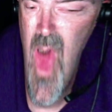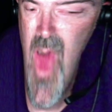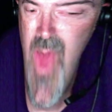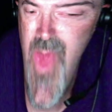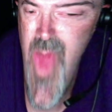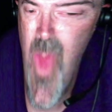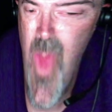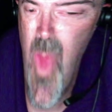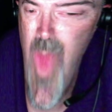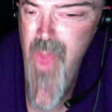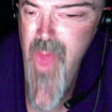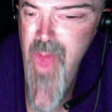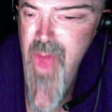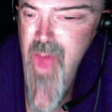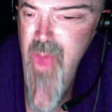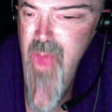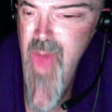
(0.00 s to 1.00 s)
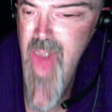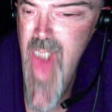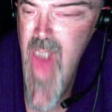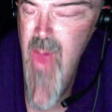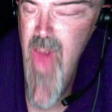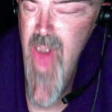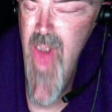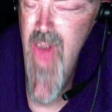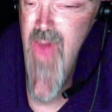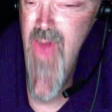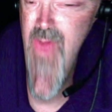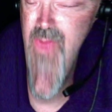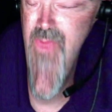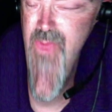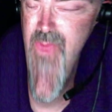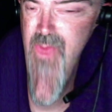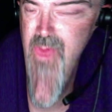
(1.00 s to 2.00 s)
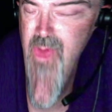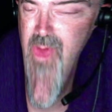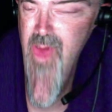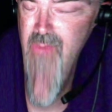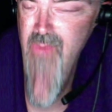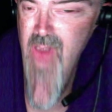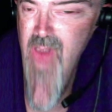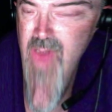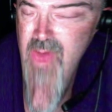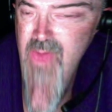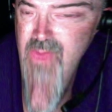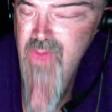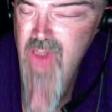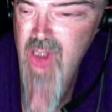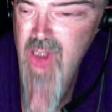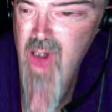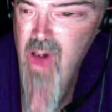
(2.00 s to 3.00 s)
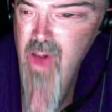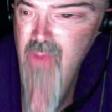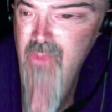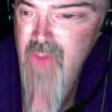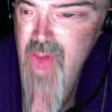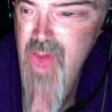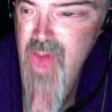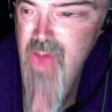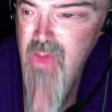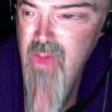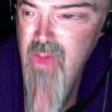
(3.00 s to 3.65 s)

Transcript: So what they're doing now is they've got this artificial